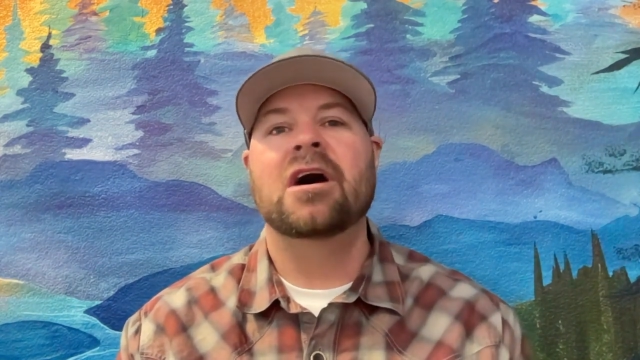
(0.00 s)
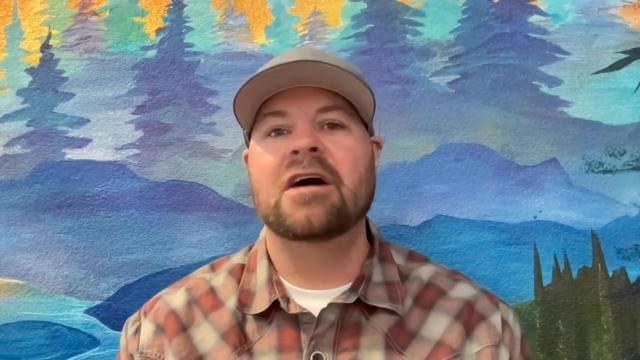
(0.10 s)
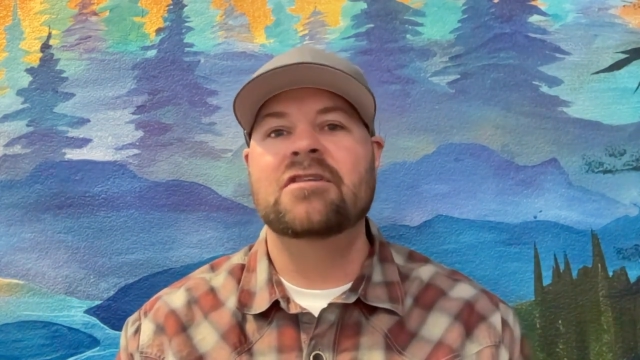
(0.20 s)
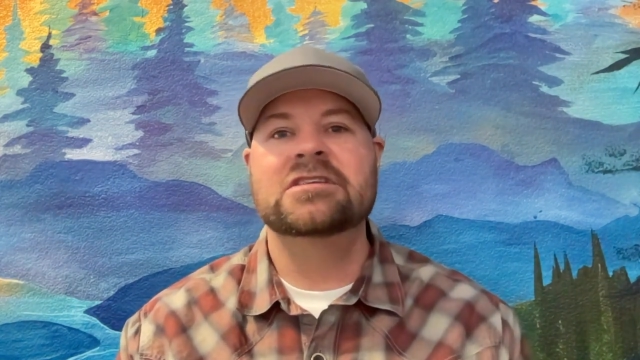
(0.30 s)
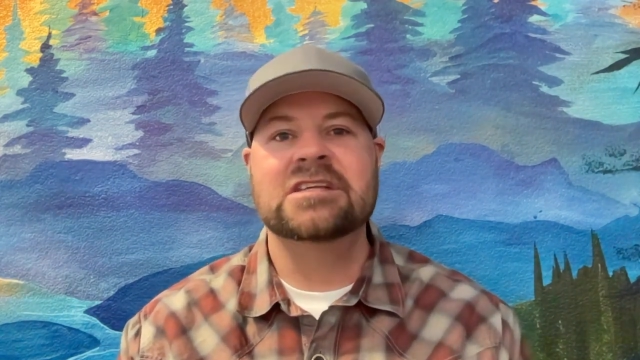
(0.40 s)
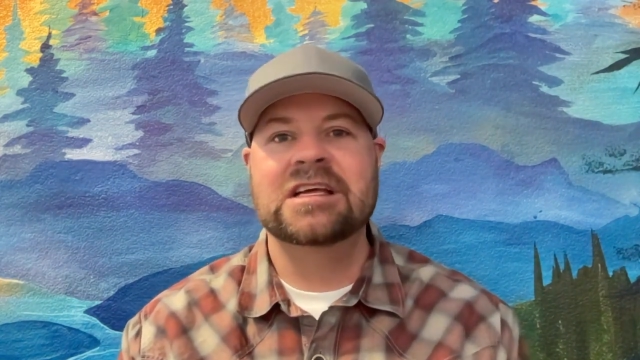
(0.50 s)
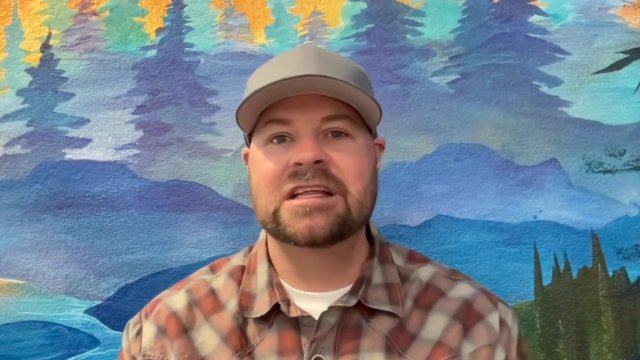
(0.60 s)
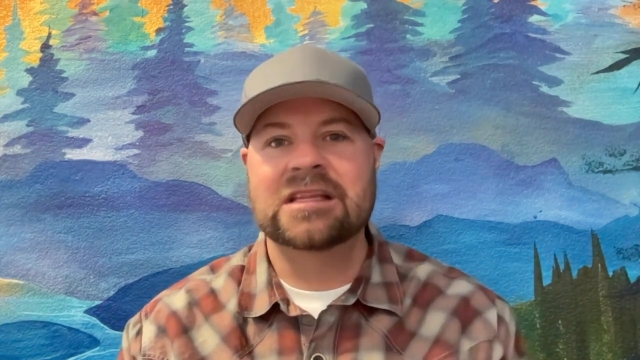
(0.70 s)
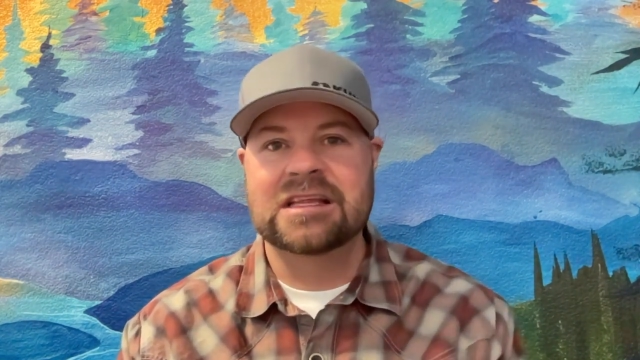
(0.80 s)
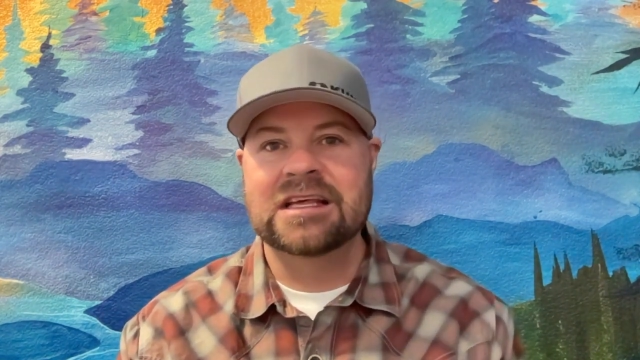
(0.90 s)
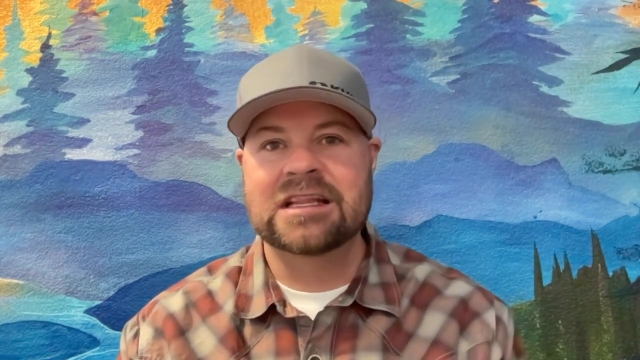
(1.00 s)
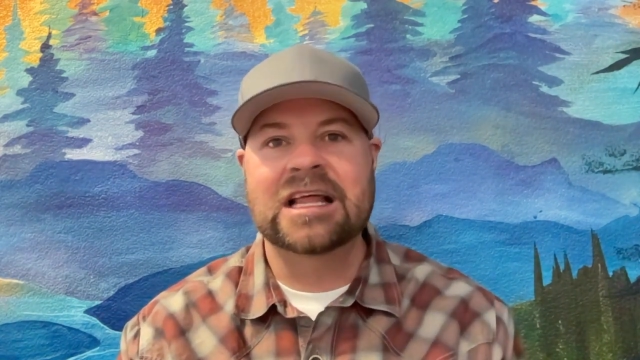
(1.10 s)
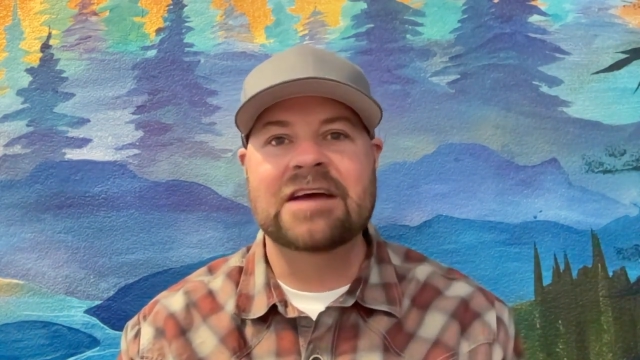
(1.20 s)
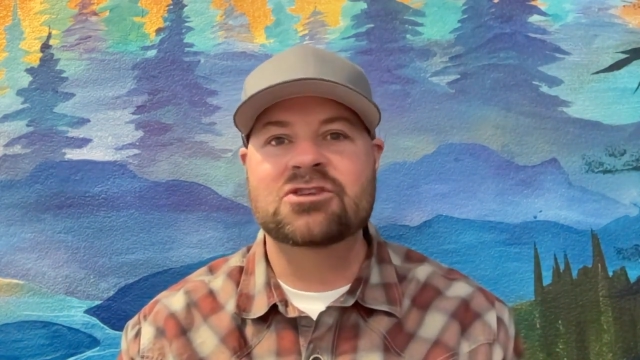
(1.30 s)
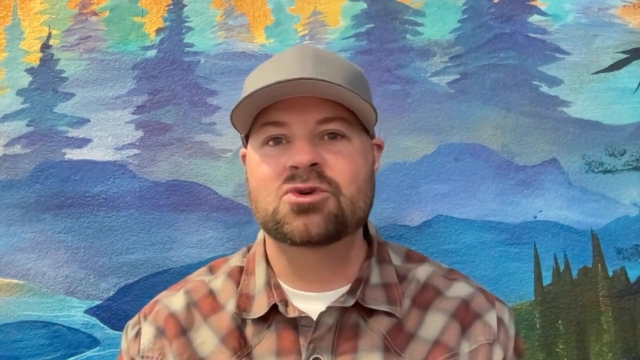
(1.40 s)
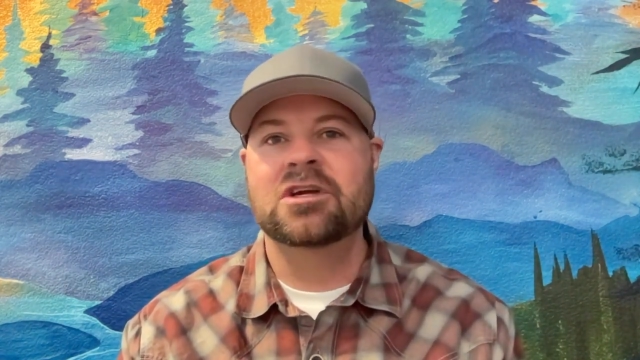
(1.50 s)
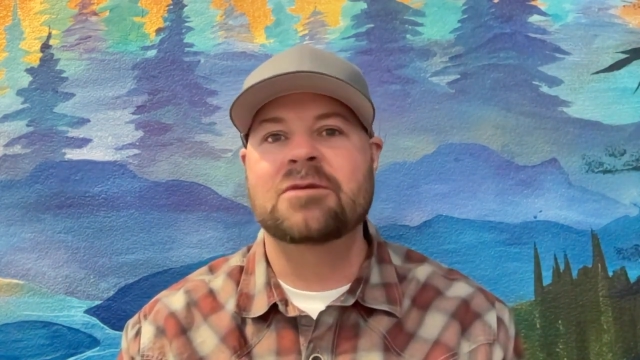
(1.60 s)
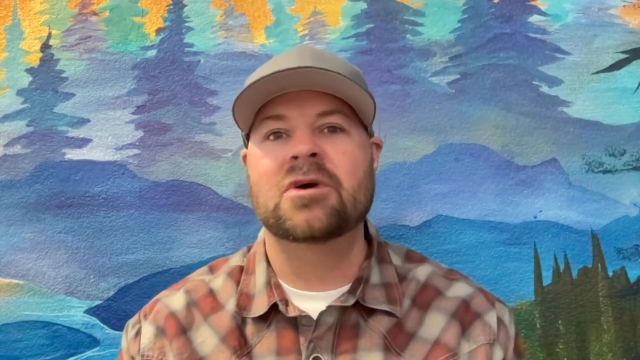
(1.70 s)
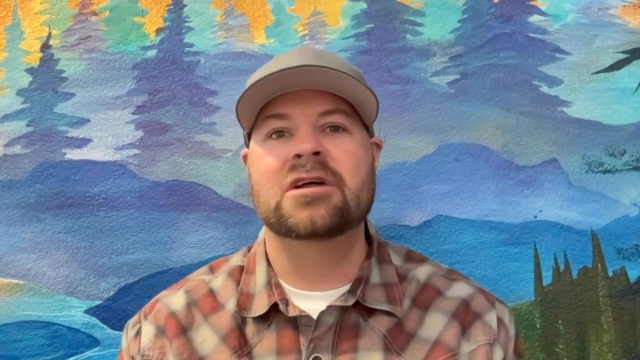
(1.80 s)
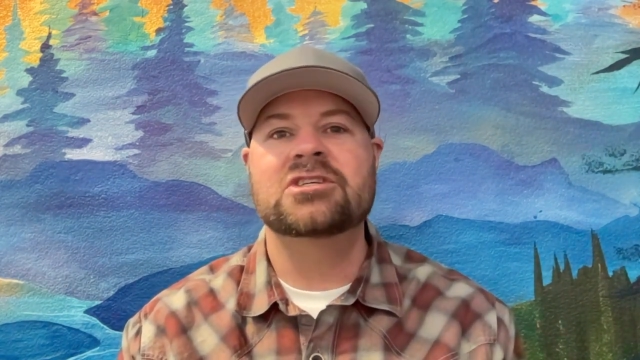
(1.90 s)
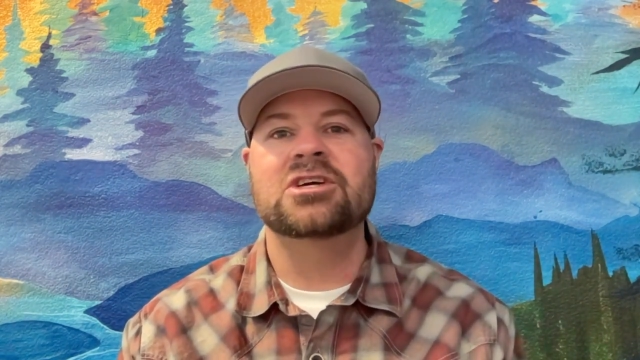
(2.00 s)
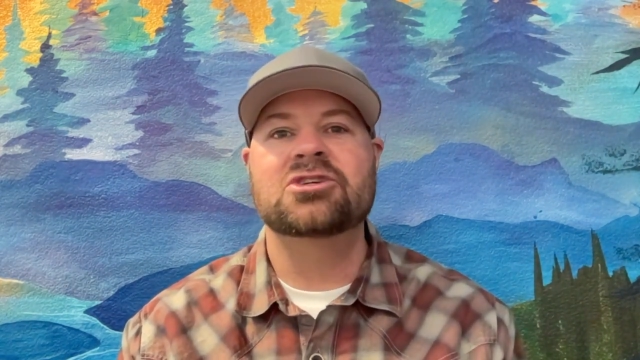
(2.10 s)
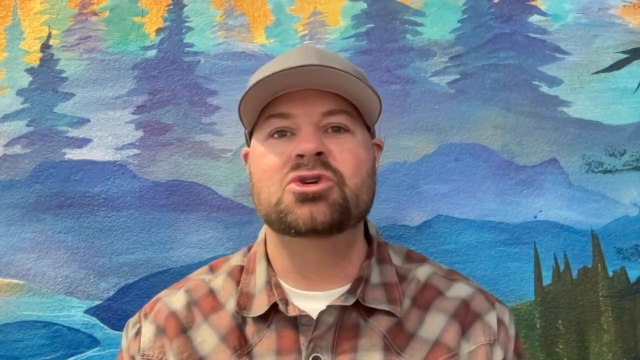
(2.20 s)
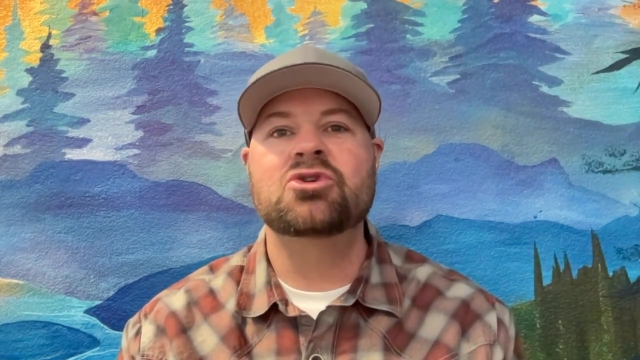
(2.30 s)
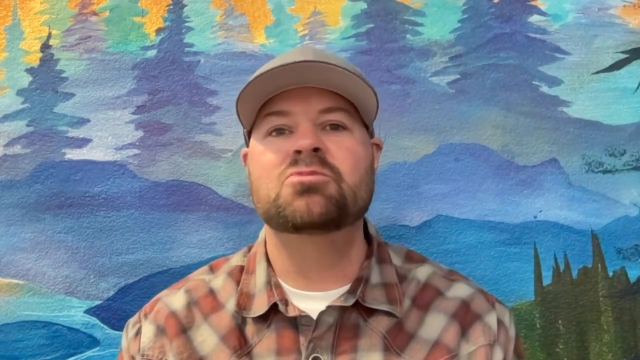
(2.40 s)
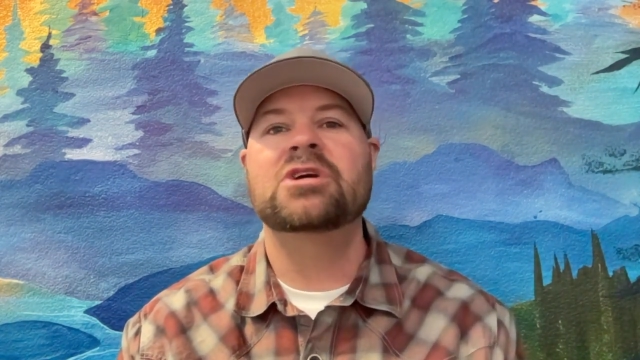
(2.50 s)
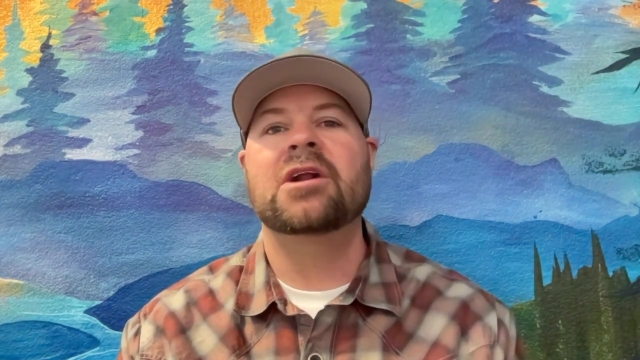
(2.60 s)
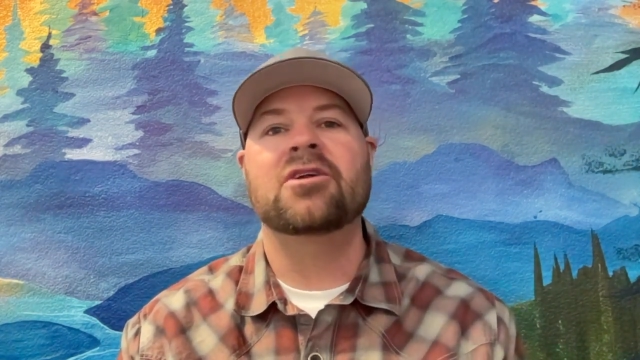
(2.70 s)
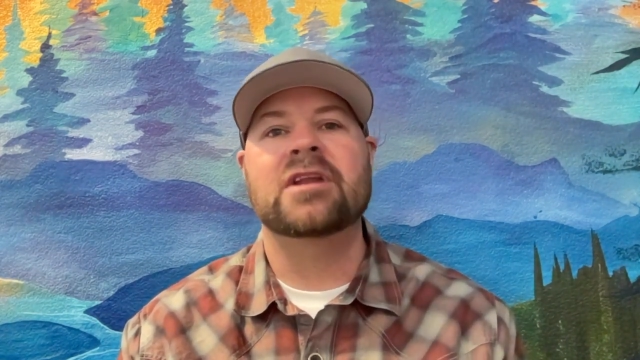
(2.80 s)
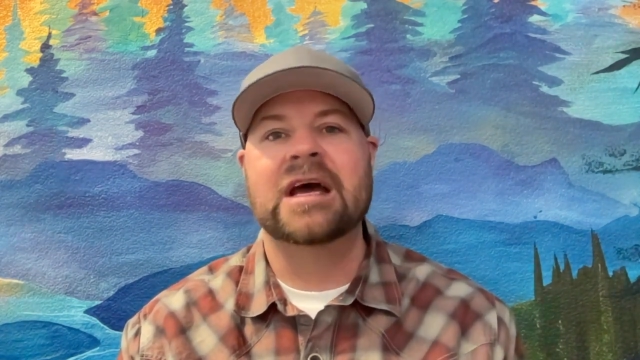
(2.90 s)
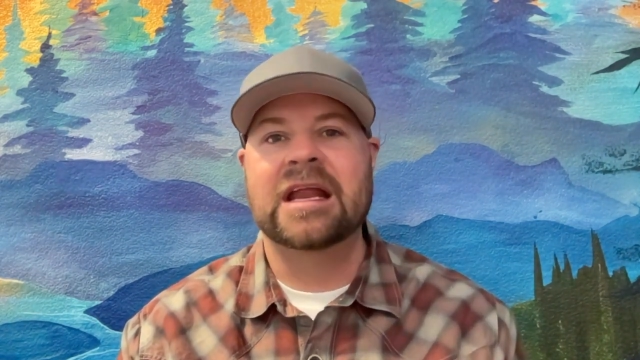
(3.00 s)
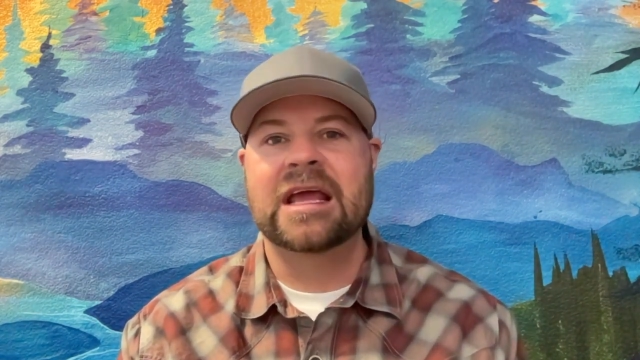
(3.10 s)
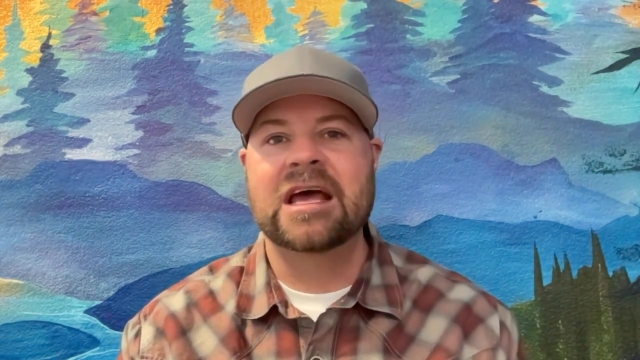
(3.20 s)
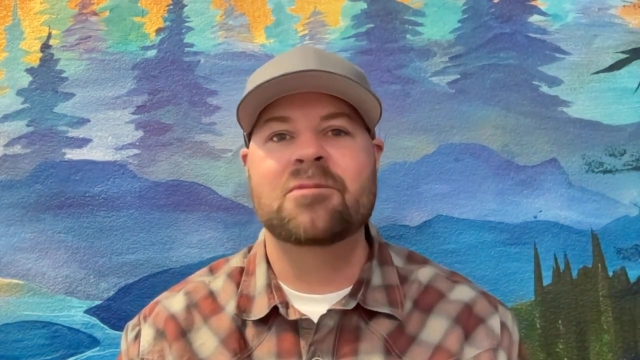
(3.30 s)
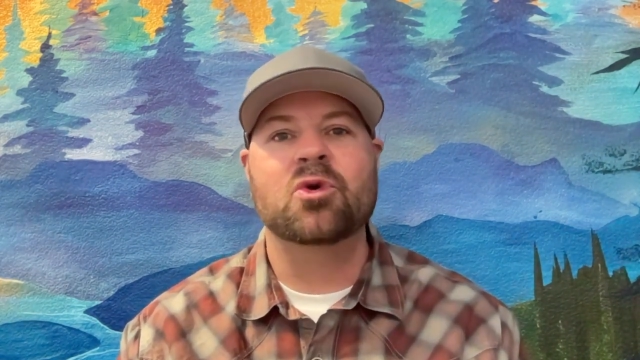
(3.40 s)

Obviously, the live stream on Sierra's YouTube channel at 9 a.m.